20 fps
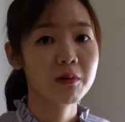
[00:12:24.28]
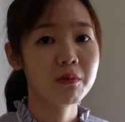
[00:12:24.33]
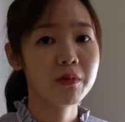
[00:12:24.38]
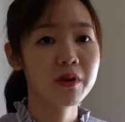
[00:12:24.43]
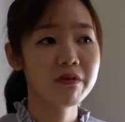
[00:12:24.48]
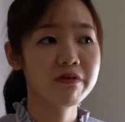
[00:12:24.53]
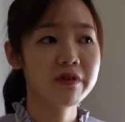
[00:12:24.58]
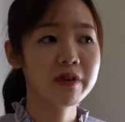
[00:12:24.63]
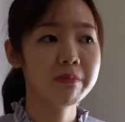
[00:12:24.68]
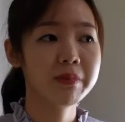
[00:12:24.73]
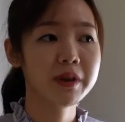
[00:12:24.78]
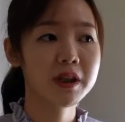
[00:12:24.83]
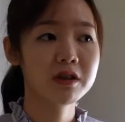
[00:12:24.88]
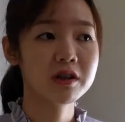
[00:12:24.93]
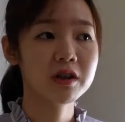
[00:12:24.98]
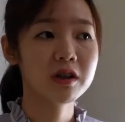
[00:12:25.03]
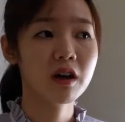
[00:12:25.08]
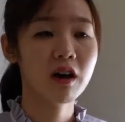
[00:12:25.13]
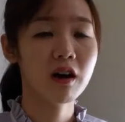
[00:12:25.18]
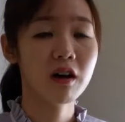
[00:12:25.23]
with the
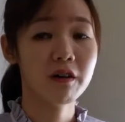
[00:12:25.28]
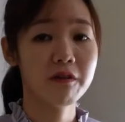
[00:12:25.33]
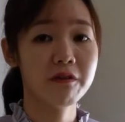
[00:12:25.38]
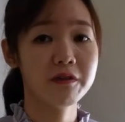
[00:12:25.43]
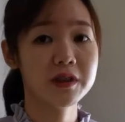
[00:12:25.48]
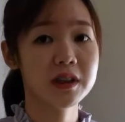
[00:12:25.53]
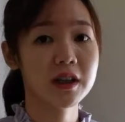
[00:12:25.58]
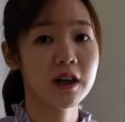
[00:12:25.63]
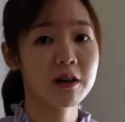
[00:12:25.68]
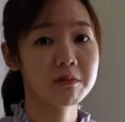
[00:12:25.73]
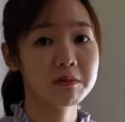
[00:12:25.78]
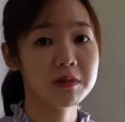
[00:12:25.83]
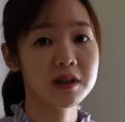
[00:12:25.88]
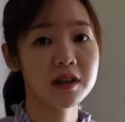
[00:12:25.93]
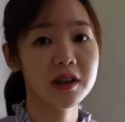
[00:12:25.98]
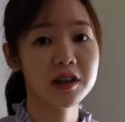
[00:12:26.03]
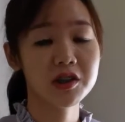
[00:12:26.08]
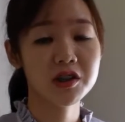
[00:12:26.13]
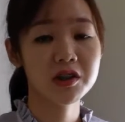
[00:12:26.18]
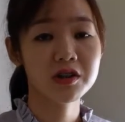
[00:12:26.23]
picture of some
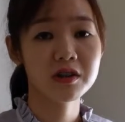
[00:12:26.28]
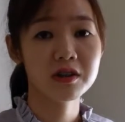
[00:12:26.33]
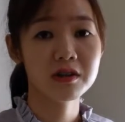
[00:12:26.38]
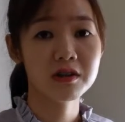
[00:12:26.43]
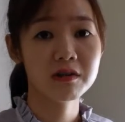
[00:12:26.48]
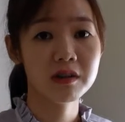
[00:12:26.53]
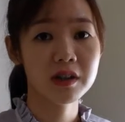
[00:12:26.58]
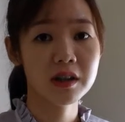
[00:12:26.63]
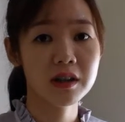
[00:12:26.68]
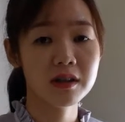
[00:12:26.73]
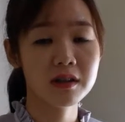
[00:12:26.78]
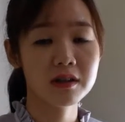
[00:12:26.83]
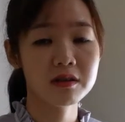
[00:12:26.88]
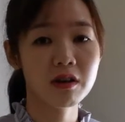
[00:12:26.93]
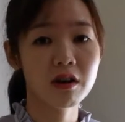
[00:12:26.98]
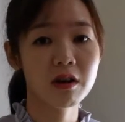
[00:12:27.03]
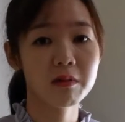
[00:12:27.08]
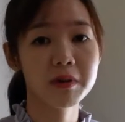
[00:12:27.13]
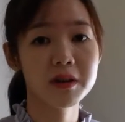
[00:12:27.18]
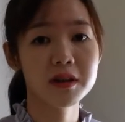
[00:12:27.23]
stationeries
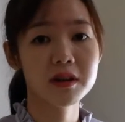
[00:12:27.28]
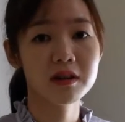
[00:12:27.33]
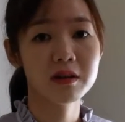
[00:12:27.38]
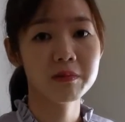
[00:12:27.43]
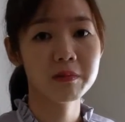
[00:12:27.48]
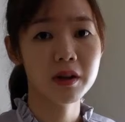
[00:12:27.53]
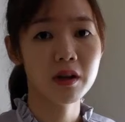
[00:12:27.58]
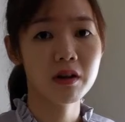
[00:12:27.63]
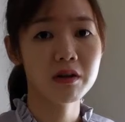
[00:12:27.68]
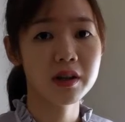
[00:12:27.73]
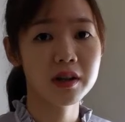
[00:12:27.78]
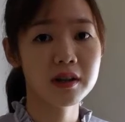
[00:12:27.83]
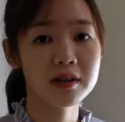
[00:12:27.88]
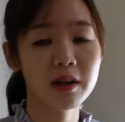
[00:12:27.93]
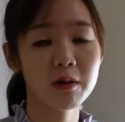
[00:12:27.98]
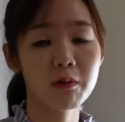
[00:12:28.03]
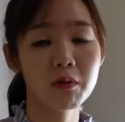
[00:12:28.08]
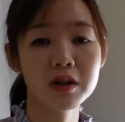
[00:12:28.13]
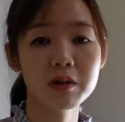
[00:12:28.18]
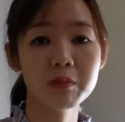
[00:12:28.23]
or personal belongings
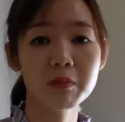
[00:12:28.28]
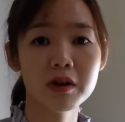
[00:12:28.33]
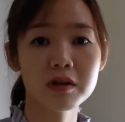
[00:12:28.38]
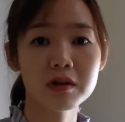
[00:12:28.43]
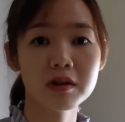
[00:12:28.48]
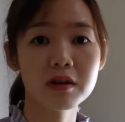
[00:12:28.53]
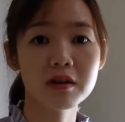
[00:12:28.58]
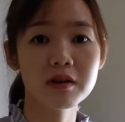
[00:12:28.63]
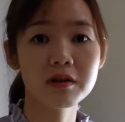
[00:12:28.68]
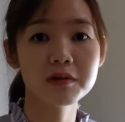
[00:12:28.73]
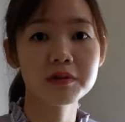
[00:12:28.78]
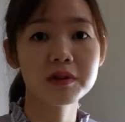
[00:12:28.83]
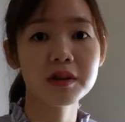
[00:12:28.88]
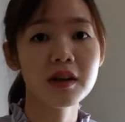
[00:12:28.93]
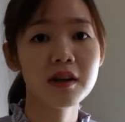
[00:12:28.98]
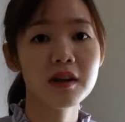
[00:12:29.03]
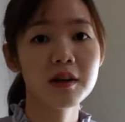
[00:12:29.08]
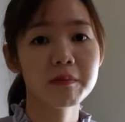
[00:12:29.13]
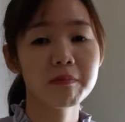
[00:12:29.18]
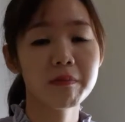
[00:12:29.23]
like water bottles,
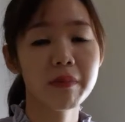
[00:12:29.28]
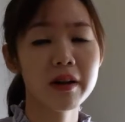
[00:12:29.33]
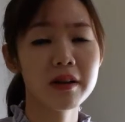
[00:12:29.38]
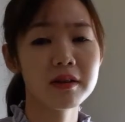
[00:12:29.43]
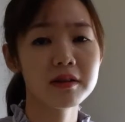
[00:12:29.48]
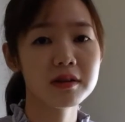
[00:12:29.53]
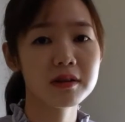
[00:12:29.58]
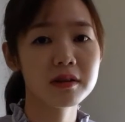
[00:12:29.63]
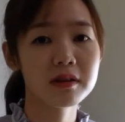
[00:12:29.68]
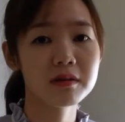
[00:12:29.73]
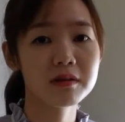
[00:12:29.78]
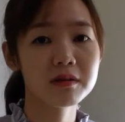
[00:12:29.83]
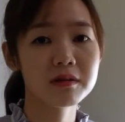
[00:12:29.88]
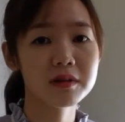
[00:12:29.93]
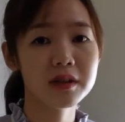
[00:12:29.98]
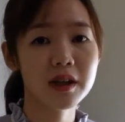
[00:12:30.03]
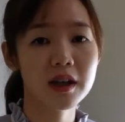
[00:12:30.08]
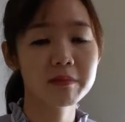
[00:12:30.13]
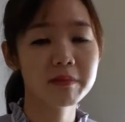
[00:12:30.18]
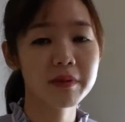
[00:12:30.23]
pencils,
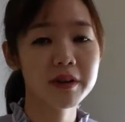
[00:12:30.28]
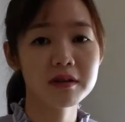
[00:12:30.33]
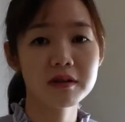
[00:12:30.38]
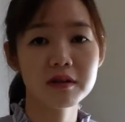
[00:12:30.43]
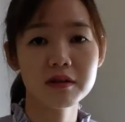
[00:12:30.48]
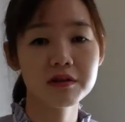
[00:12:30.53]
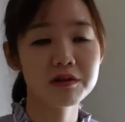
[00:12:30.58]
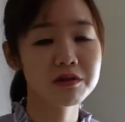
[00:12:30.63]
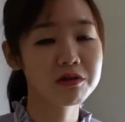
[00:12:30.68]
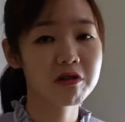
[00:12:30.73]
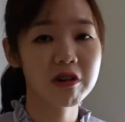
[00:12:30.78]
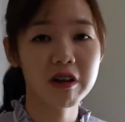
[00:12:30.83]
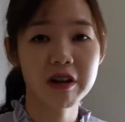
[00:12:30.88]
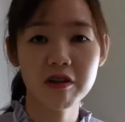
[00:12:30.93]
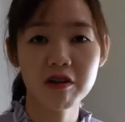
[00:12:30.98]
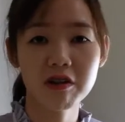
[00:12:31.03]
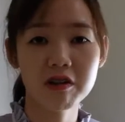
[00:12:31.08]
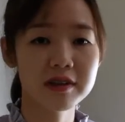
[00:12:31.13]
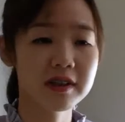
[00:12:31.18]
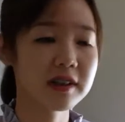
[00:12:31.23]
color pencils,
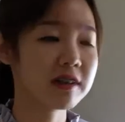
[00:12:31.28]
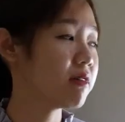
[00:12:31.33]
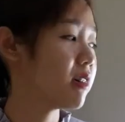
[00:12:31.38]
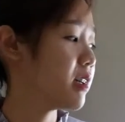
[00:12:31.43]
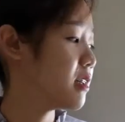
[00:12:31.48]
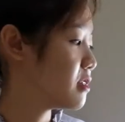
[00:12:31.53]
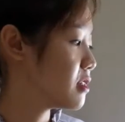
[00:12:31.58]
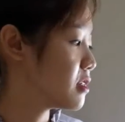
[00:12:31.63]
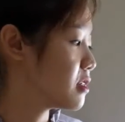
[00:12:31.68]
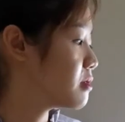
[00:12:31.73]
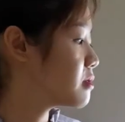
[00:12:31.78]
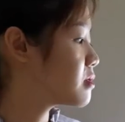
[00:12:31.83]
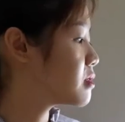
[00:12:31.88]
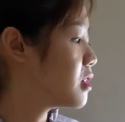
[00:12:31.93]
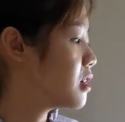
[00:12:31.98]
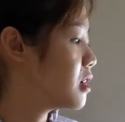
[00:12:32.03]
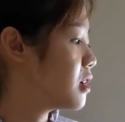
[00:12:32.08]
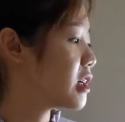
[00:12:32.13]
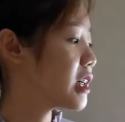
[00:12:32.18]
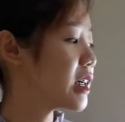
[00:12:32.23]
crayons, erasers.
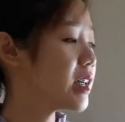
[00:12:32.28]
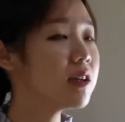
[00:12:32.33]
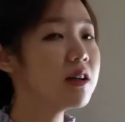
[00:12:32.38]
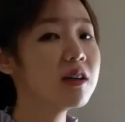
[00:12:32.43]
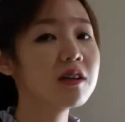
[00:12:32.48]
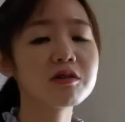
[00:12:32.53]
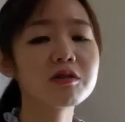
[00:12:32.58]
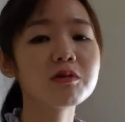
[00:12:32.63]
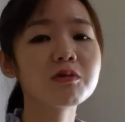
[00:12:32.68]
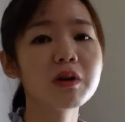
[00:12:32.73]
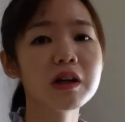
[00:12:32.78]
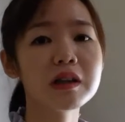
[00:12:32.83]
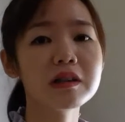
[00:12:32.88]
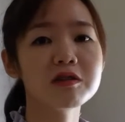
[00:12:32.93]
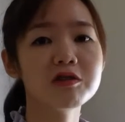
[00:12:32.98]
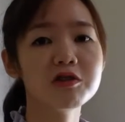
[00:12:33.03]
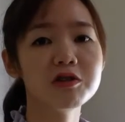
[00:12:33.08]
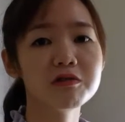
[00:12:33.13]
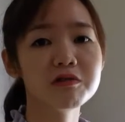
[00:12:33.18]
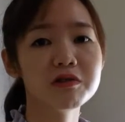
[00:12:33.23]
Okay, so when the
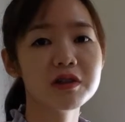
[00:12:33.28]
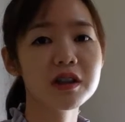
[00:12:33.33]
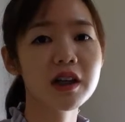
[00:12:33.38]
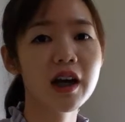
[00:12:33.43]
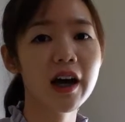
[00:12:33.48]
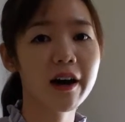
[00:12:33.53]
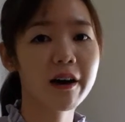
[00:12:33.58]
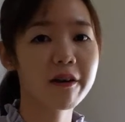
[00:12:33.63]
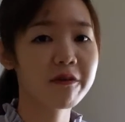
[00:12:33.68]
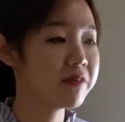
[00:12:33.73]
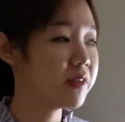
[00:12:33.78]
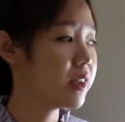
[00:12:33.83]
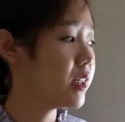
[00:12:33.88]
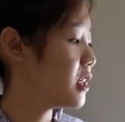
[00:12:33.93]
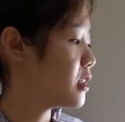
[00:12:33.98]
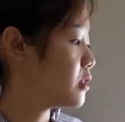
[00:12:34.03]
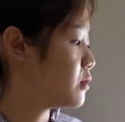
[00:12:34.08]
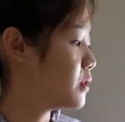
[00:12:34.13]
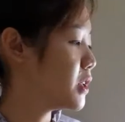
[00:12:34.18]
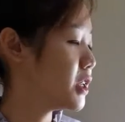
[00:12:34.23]
children have
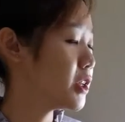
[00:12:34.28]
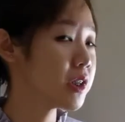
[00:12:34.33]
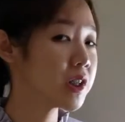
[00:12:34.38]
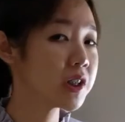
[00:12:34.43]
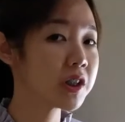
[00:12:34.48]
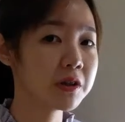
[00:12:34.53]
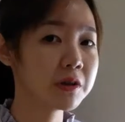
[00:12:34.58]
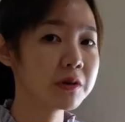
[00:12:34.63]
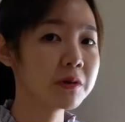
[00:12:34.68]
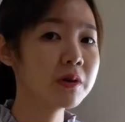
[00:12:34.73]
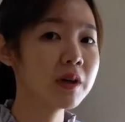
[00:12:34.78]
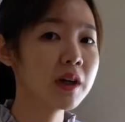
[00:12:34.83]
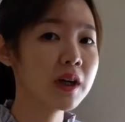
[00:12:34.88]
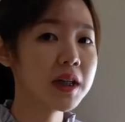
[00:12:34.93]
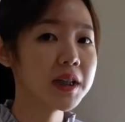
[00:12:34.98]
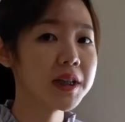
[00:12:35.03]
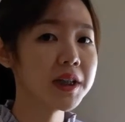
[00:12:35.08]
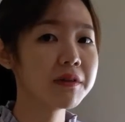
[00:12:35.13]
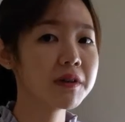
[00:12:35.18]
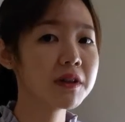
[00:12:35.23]
this visual cue,
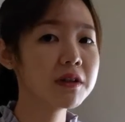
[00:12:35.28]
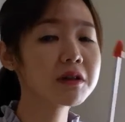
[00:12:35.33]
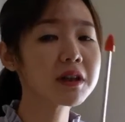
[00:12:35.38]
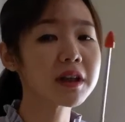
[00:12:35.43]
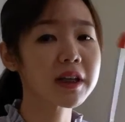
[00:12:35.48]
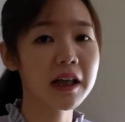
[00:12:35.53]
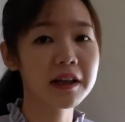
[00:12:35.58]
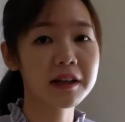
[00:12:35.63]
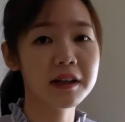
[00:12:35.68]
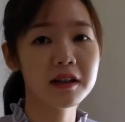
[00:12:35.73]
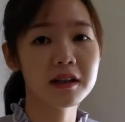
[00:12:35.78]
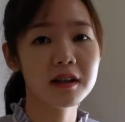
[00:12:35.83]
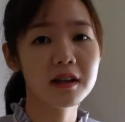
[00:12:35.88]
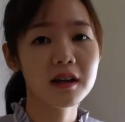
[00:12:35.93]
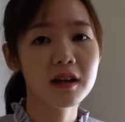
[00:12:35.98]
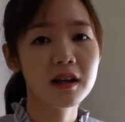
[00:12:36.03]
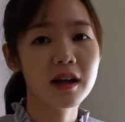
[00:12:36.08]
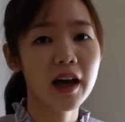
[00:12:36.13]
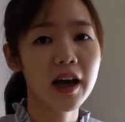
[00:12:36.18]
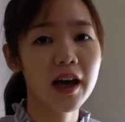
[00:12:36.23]
they will look at it
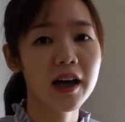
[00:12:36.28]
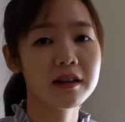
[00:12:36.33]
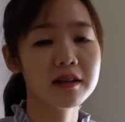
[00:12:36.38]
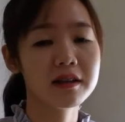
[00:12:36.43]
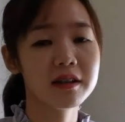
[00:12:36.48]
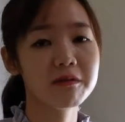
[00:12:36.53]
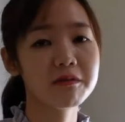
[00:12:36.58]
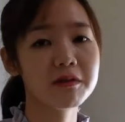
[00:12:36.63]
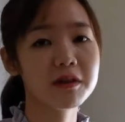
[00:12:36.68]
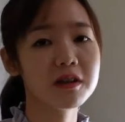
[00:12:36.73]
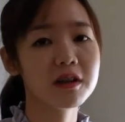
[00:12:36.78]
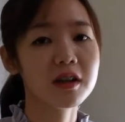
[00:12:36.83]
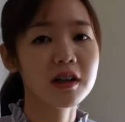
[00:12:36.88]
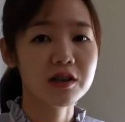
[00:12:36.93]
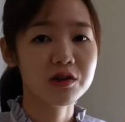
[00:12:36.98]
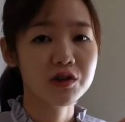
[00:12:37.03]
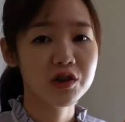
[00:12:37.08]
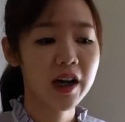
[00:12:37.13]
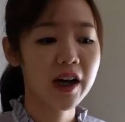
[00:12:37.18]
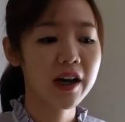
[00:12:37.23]
and they will
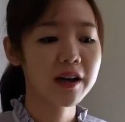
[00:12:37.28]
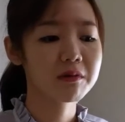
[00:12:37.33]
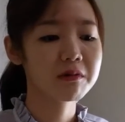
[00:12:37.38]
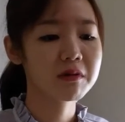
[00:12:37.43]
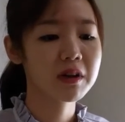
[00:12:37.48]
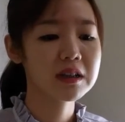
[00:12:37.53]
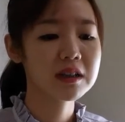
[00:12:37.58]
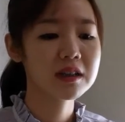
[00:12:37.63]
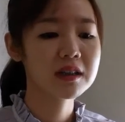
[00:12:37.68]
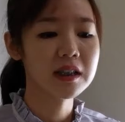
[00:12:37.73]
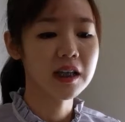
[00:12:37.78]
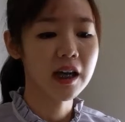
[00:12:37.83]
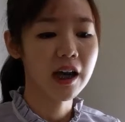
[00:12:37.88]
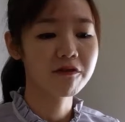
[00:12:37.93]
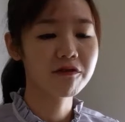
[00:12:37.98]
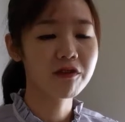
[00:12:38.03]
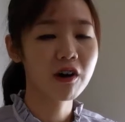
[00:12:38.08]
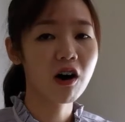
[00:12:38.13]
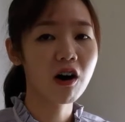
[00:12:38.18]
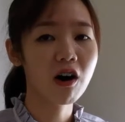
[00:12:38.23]
check whether they
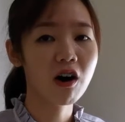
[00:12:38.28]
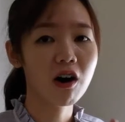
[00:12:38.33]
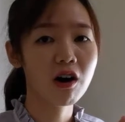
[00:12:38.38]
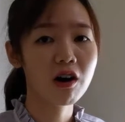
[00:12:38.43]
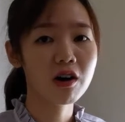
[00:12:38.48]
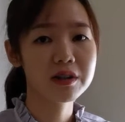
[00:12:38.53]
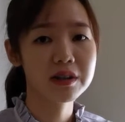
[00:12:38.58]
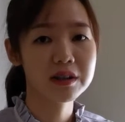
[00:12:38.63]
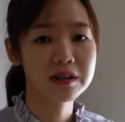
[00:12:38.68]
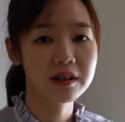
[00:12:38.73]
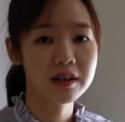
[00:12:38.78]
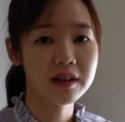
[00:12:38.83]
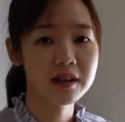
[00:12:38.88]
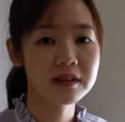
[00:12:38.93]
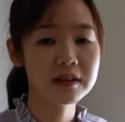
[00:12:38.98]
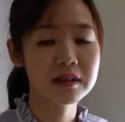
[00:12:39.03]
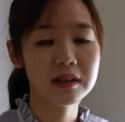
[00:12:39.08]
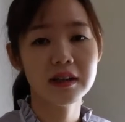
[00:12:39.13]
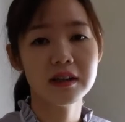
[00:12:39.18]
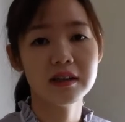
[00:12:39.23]
have all the
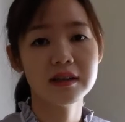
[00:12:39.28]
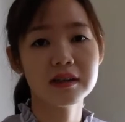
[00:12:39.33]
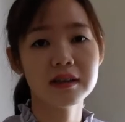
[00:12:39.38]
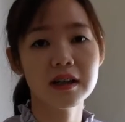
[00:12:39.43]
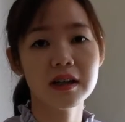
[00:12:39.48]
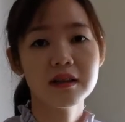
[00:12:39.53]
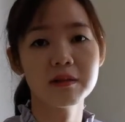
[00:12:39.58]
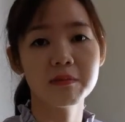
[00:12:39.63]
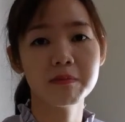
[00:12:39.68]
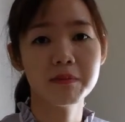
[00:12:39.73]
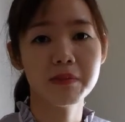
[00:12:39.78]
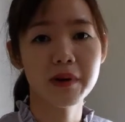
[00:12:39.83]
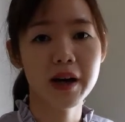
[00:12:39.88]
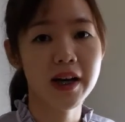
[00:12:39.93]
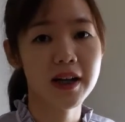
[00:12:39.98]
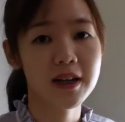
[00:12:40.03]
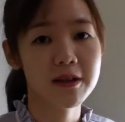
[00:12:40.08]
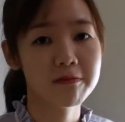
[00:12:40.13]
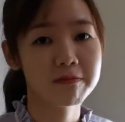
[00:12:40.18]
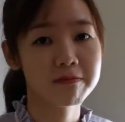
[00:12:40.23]
things inside the bag.